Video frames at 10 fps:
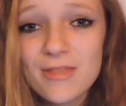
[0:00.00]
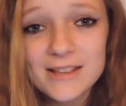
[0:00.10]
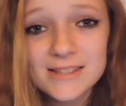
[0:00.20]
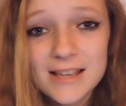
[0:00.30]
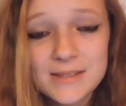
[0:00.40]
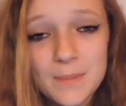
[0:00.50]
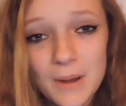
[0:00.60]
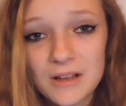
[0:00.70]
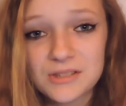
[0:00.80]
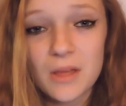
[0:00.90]
This is the
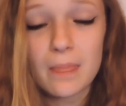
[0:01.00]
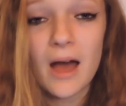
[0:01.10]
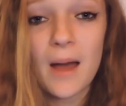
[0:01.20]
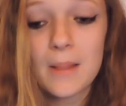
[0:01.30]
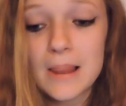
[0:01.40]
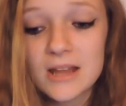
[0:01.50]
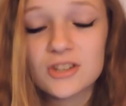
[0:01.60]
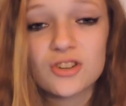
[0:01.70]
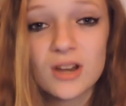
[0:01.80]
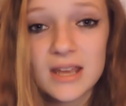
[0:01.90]
person that
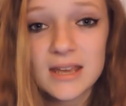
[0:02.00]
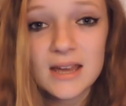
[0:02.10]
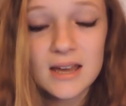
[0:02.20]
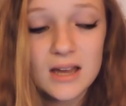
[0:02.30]
literally